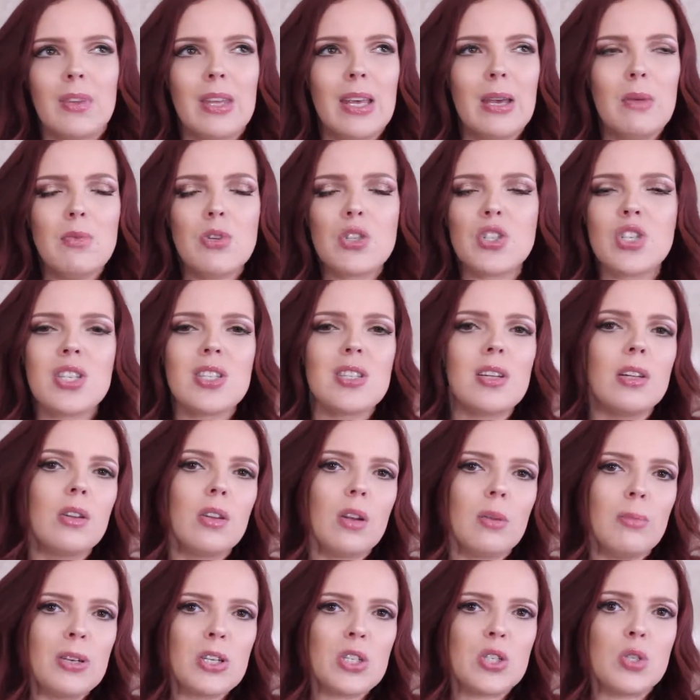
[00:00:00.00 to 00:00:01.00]
it was just a
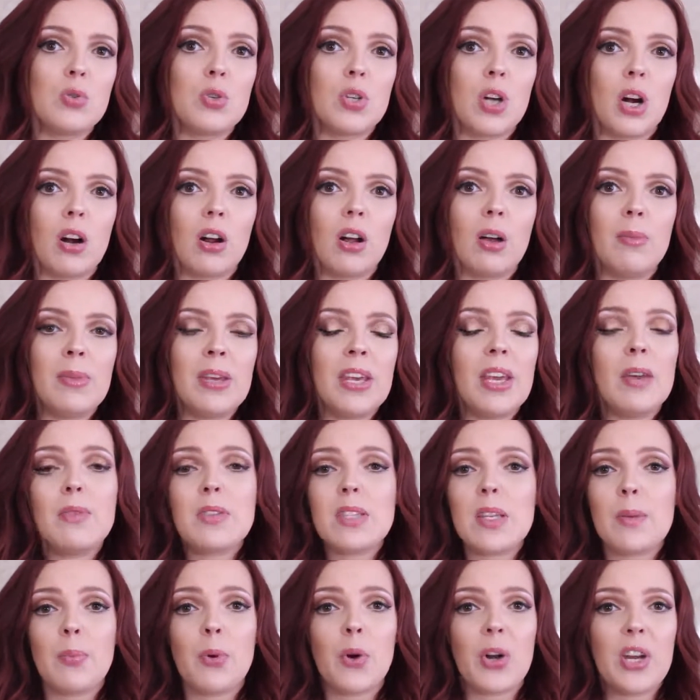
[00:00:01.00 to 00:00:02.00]
little bit too dark on me. It
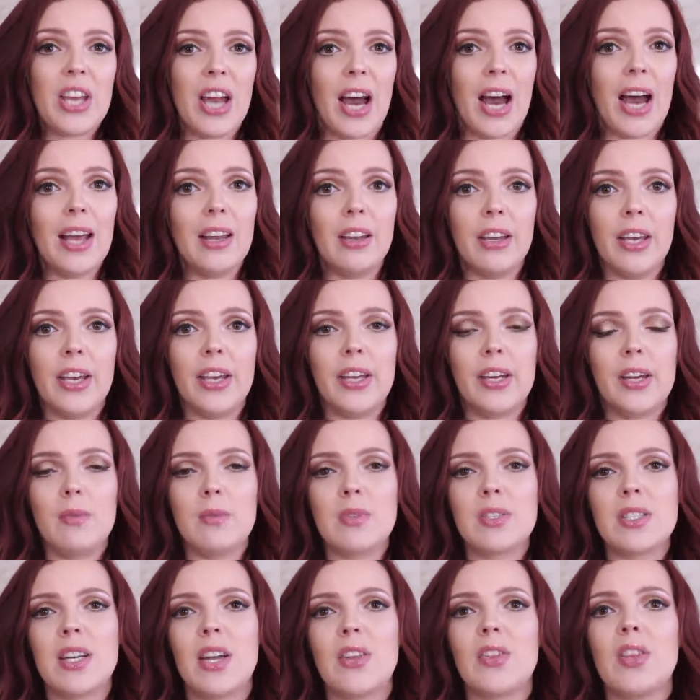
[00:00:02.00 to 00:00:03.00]
was a pretty highlight. It
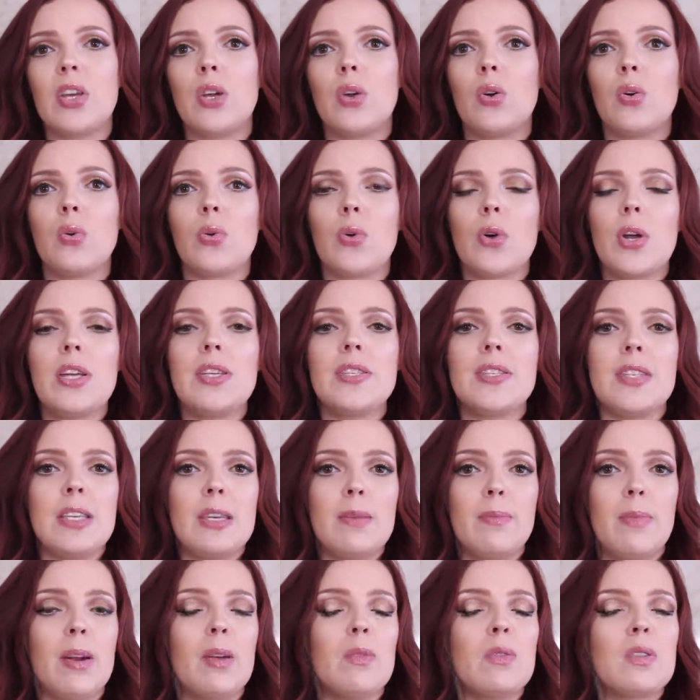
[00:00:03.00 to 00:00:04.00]
was nothing
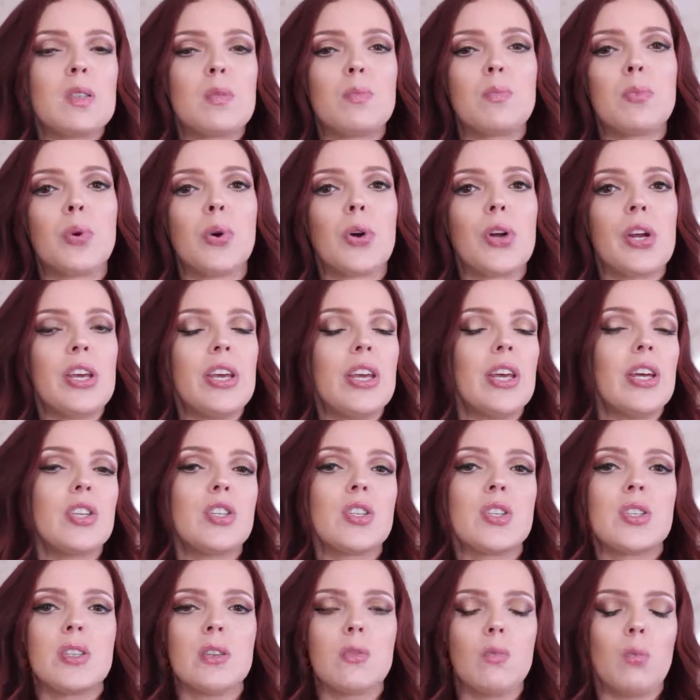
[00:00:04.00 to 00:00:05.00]
crazy, but it was pretty. It
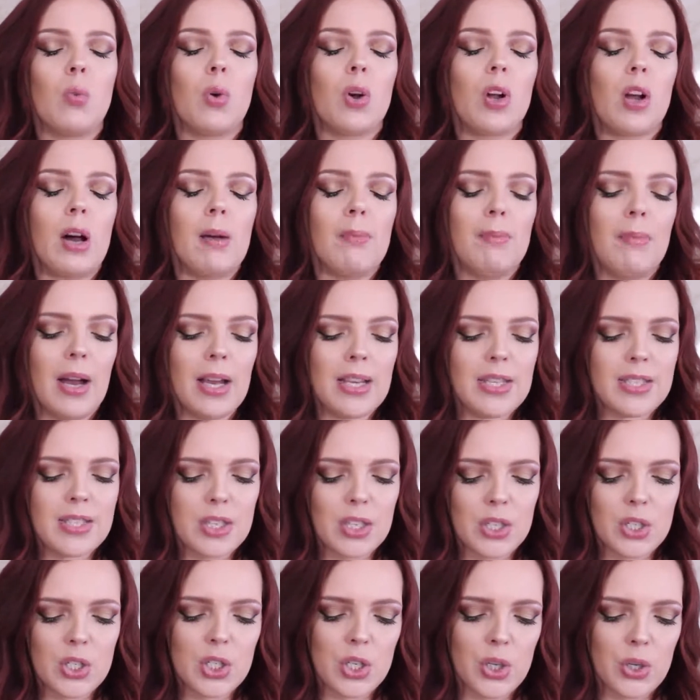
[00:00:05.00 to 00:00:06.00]
just didn't work on my
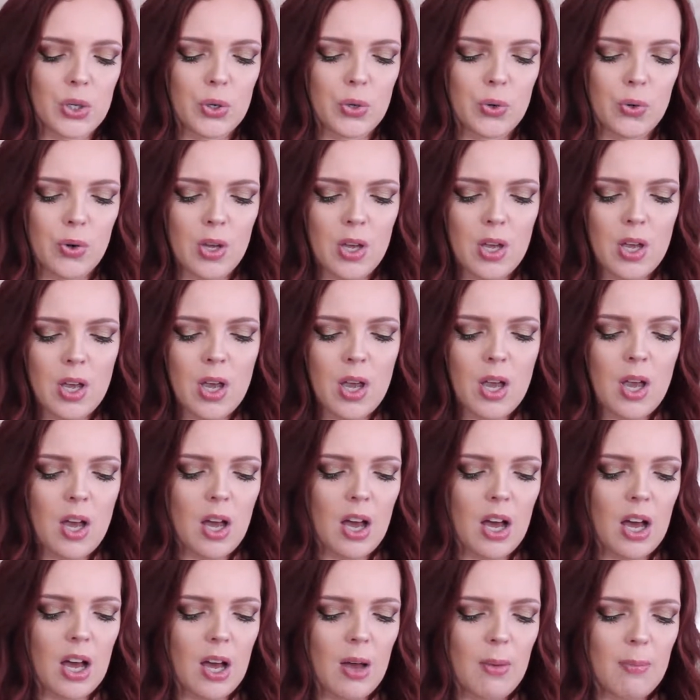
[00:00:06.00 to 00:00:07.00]
skin tone.
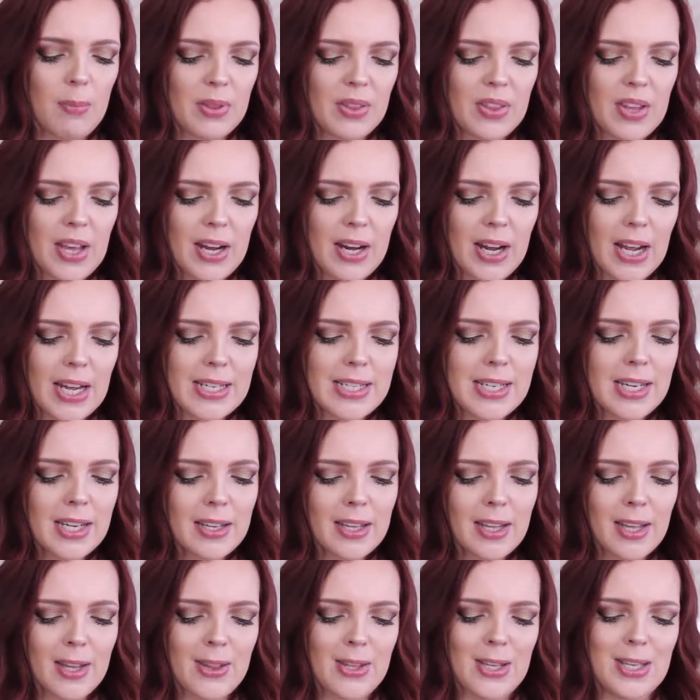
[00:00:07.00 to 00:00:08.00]
But then I
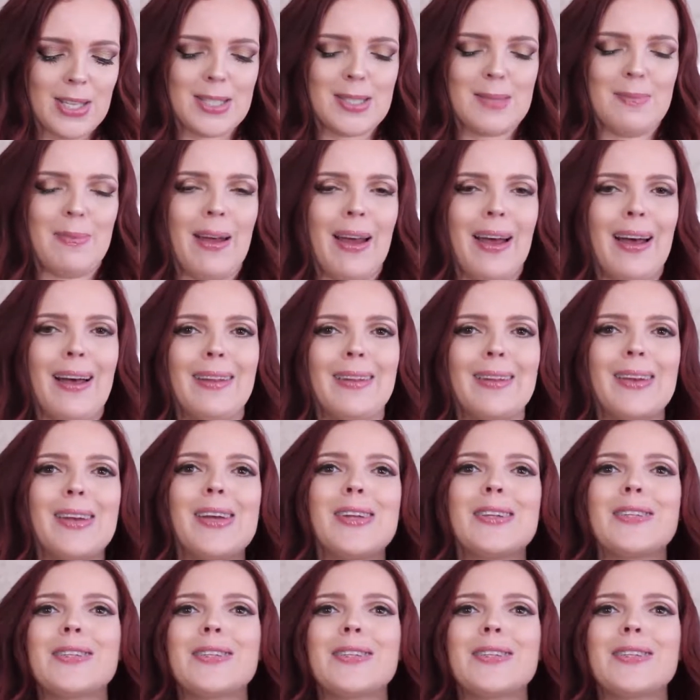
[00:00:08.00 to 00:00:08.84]
did get this palette.